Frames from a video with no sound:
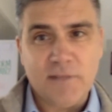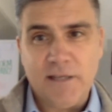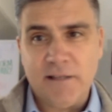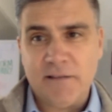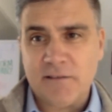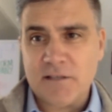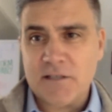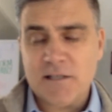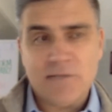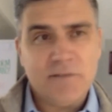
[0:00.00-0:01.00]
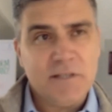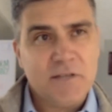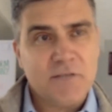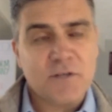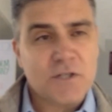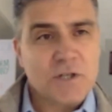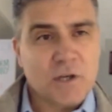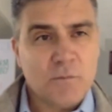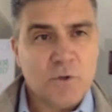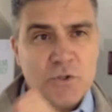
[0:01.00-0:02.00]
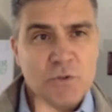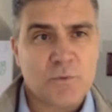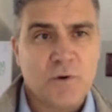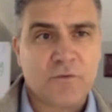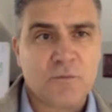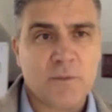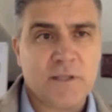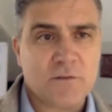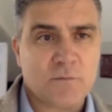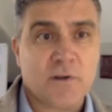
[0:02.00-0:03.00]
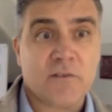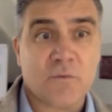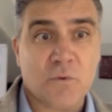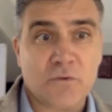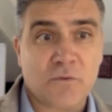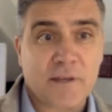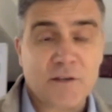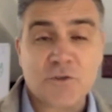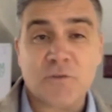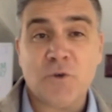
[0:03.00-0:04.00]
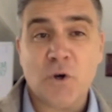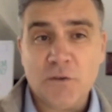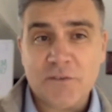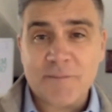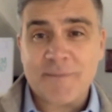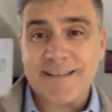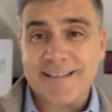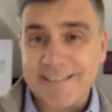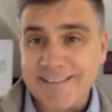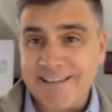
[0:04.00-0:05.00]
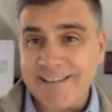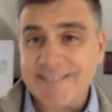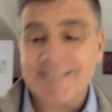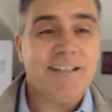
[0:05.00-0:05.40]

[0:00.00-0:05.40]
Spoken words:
And that's such a lovely definition, a commercial, profitable enterprise that works without you. If you own something like that,